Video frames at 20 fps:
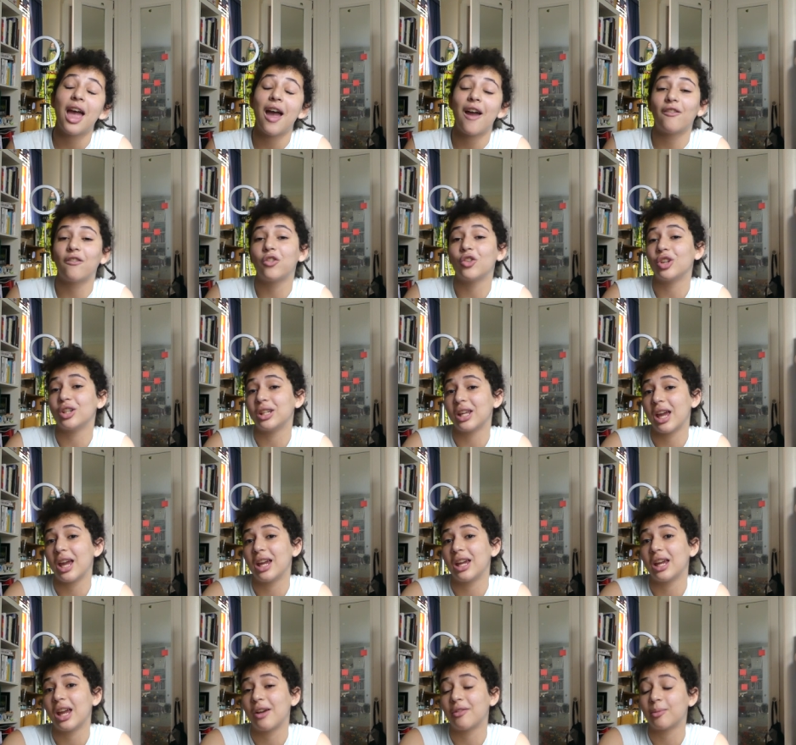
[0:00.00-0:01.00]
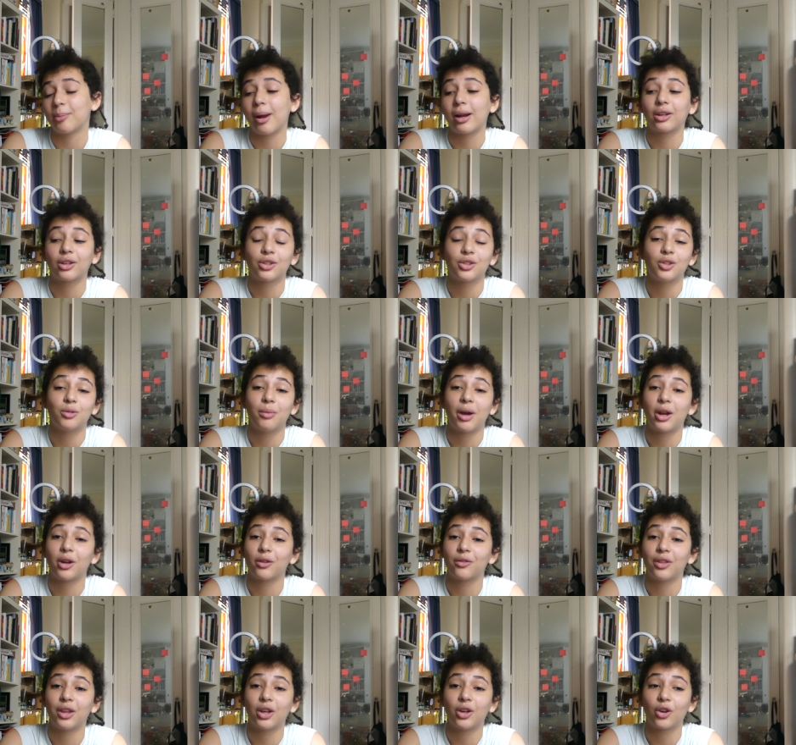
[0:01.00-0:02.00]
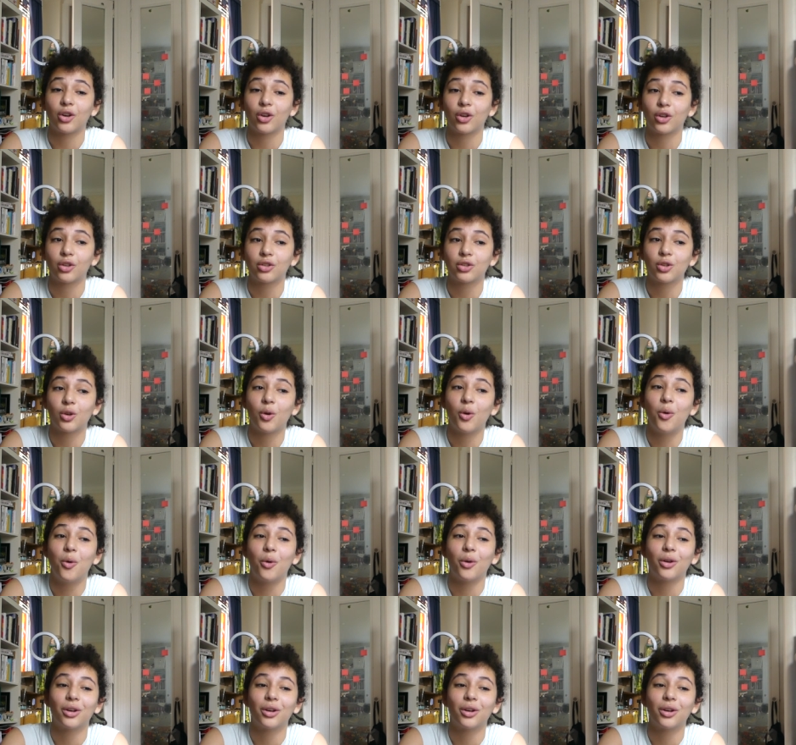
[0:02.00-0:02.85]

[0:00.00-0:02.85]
every day after practice, no matter if they hurt, or